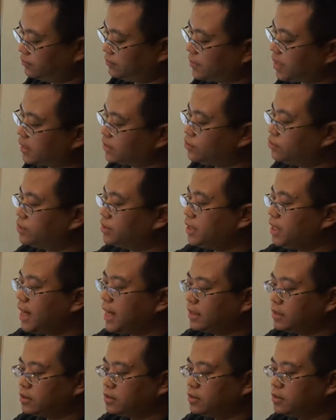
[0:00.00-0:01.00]
as you see
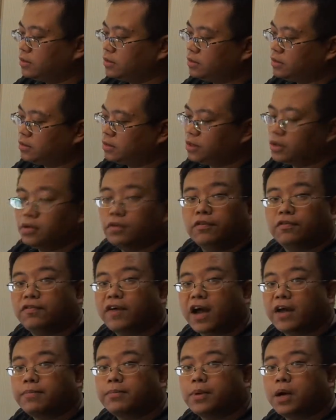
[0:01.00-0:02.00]
that,
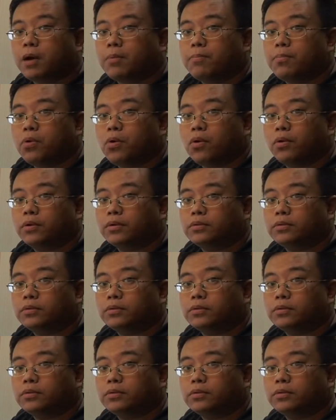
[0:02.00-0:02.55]
5 COM port